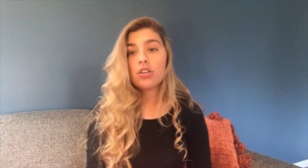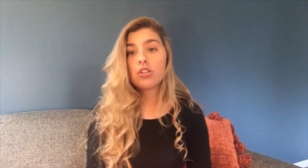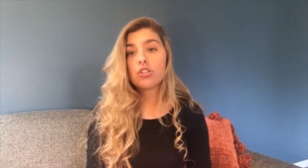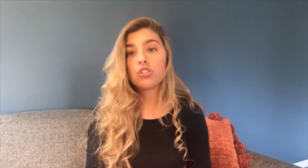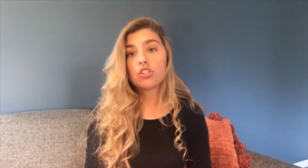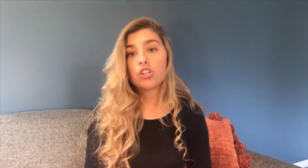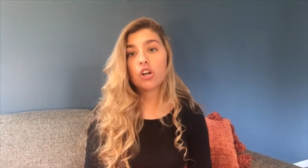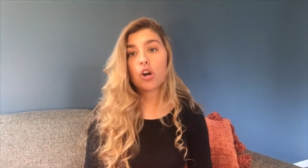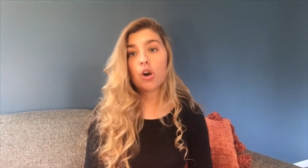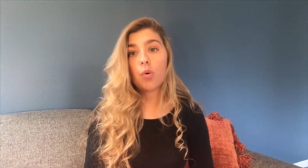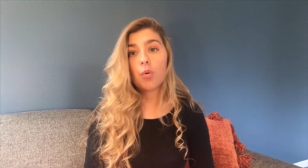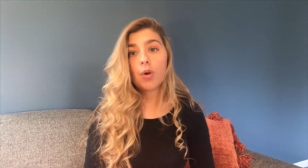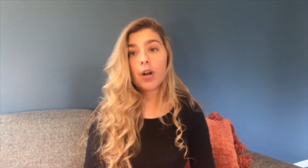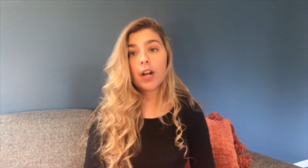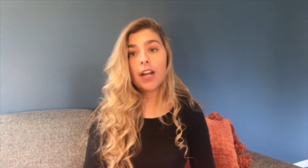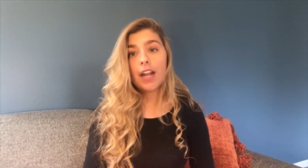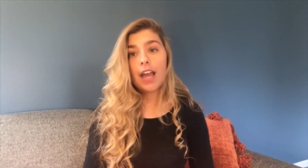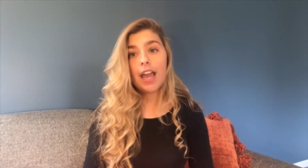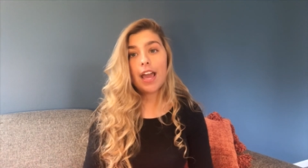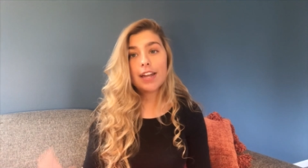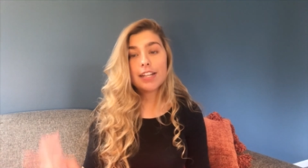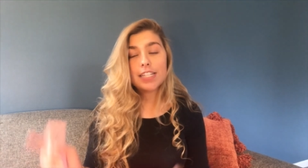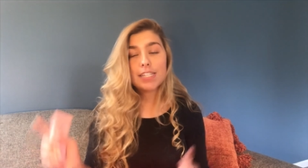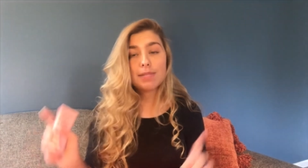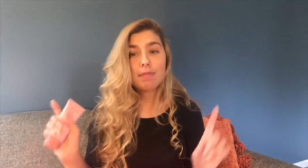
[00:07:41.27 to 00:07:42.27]
So we're gonna
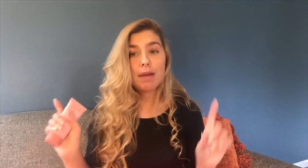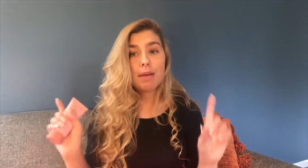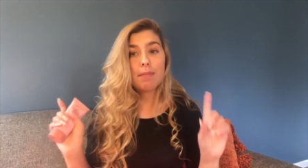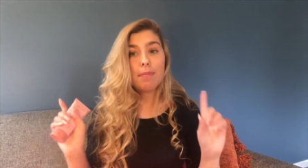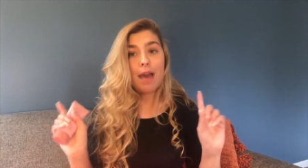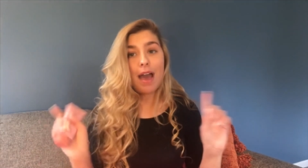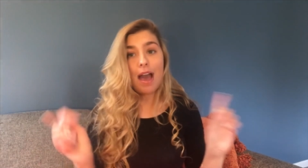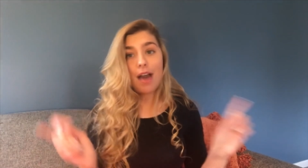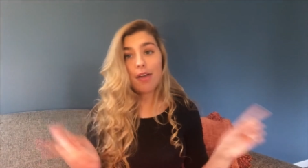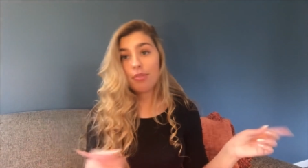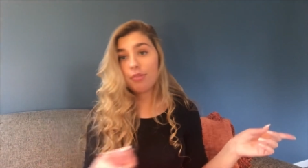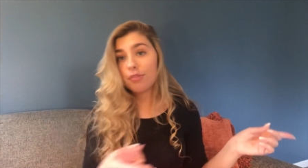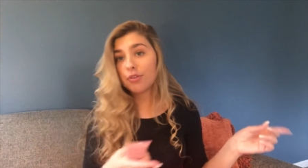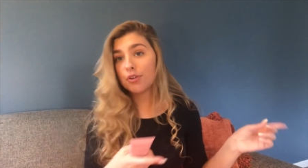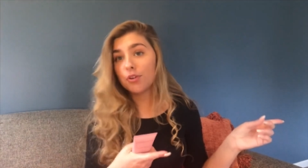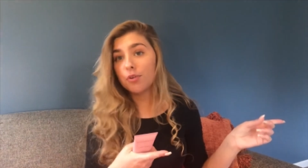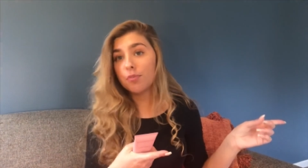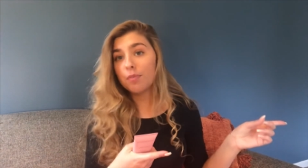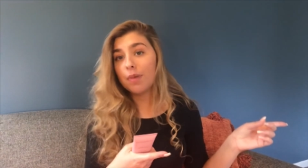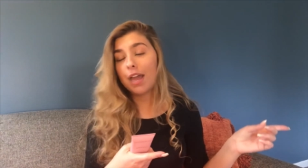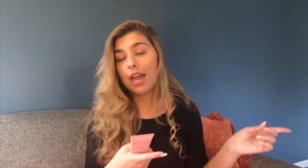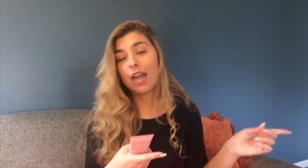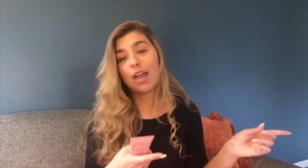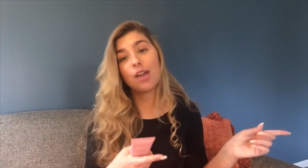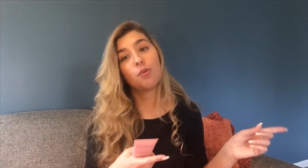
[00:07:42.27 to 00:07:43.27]
head into my
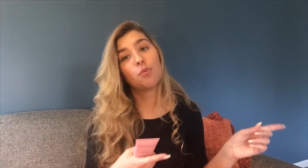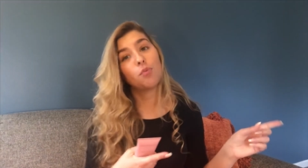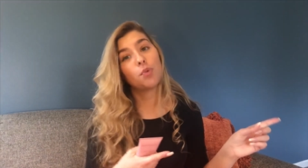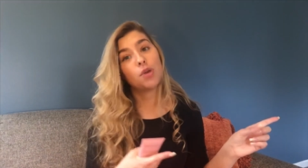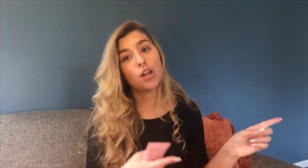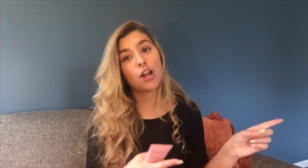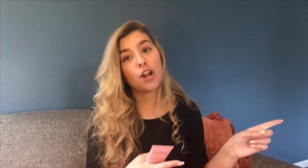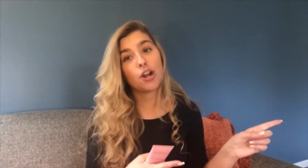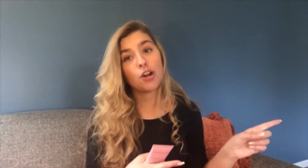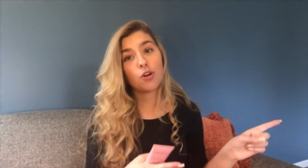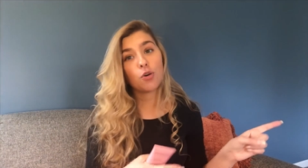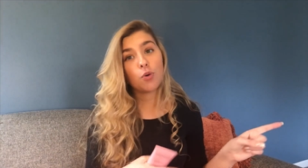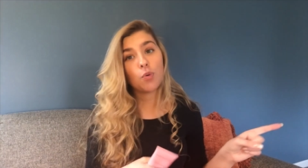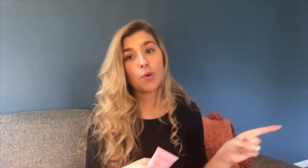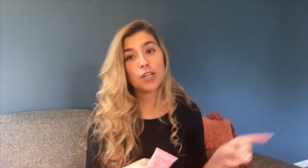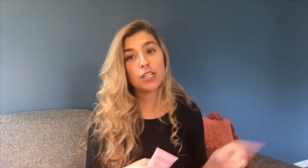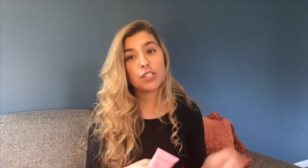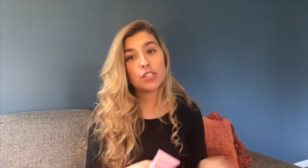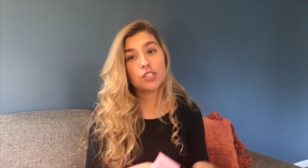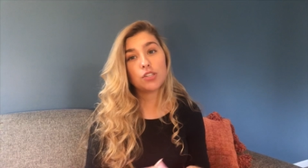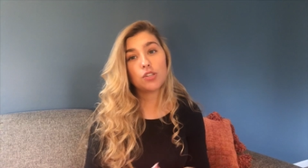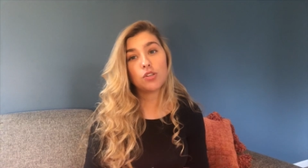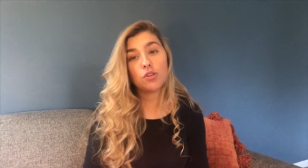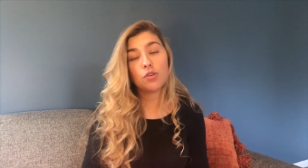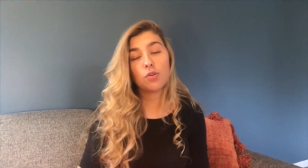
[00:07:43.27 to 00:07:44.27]
bathroom and we are going
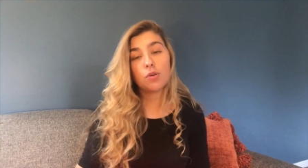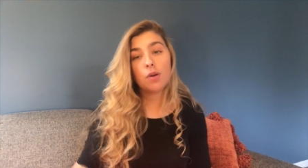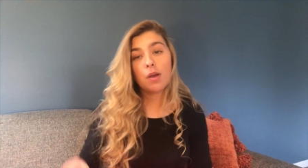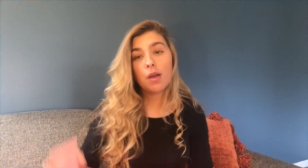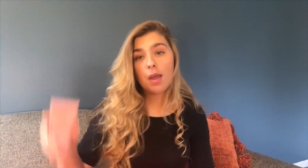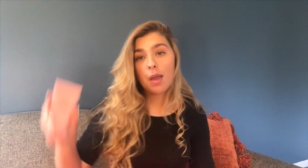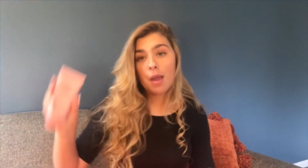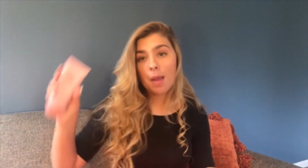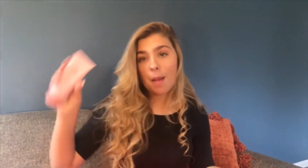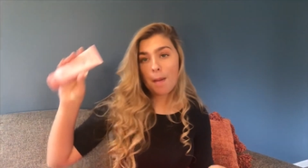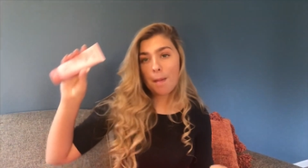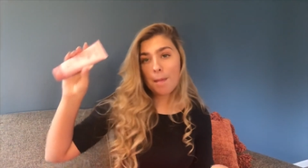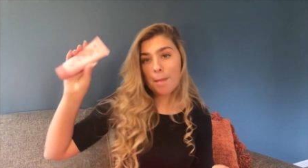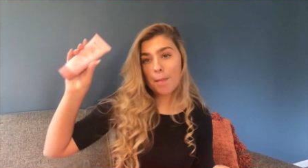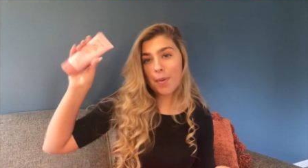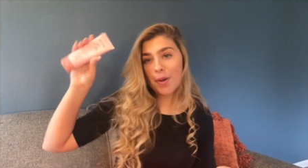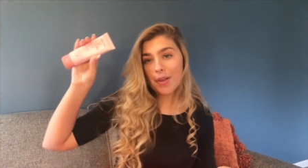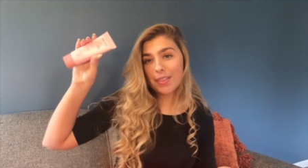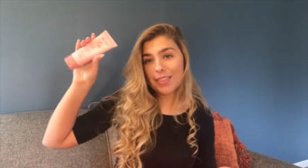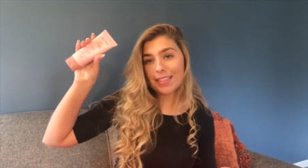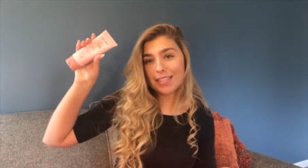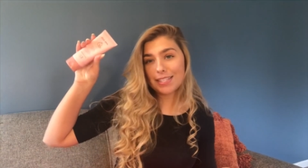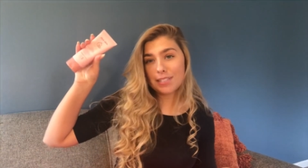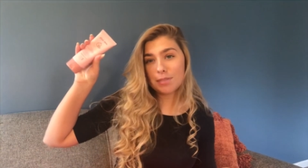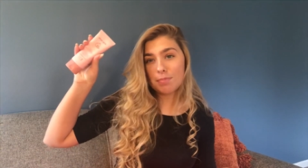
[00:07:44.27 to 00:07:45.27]
to
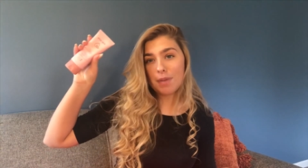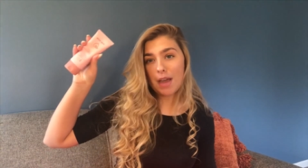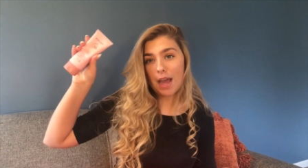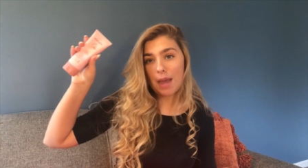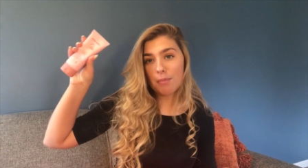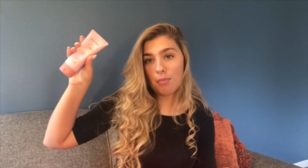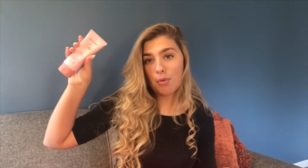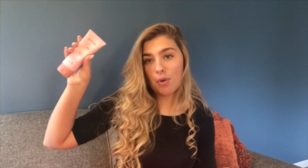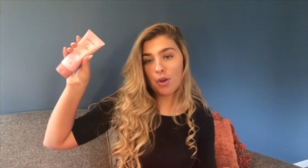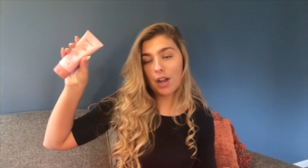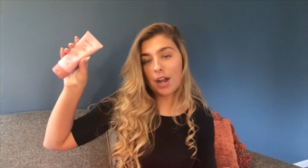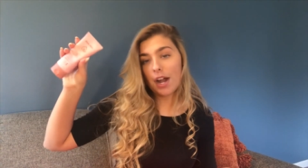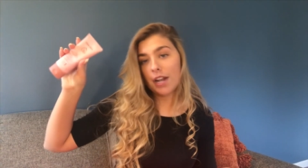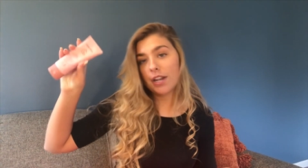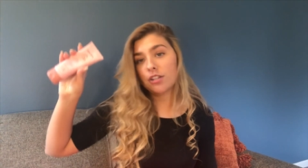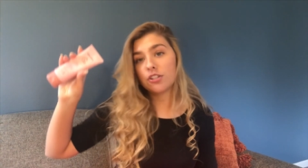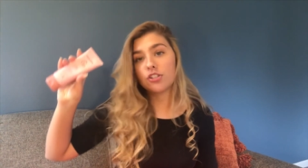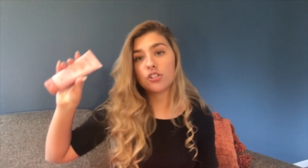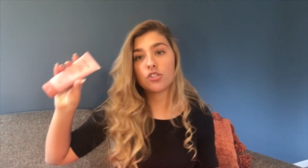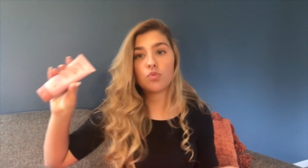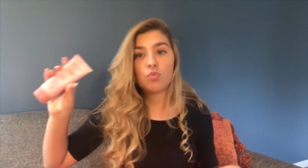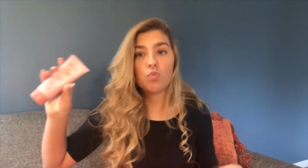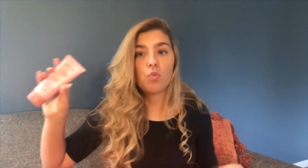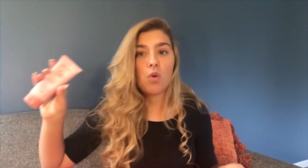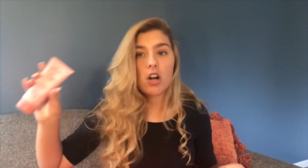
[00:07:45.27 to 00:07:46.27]
put this bad boy on and
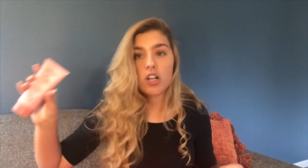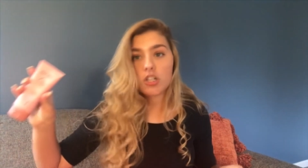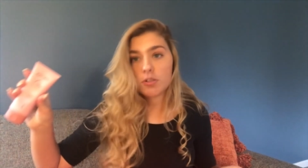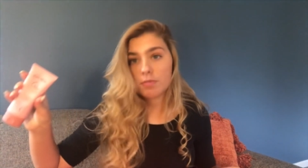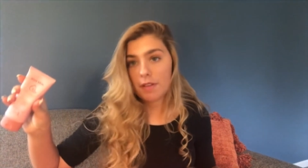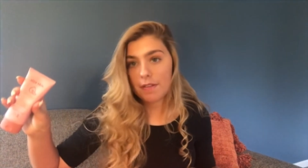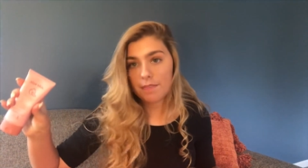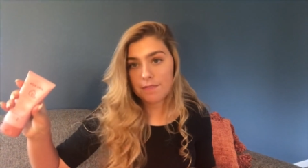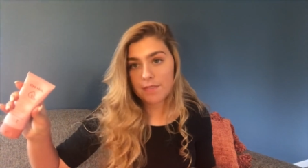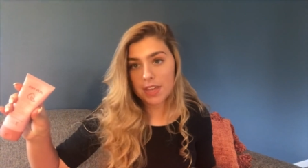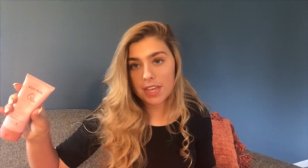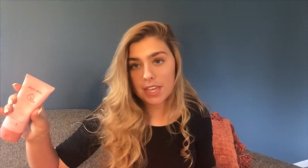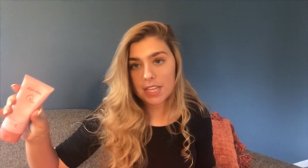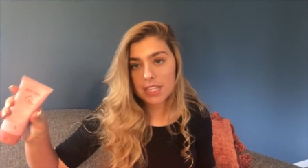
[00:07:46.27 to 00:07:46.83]
just wash my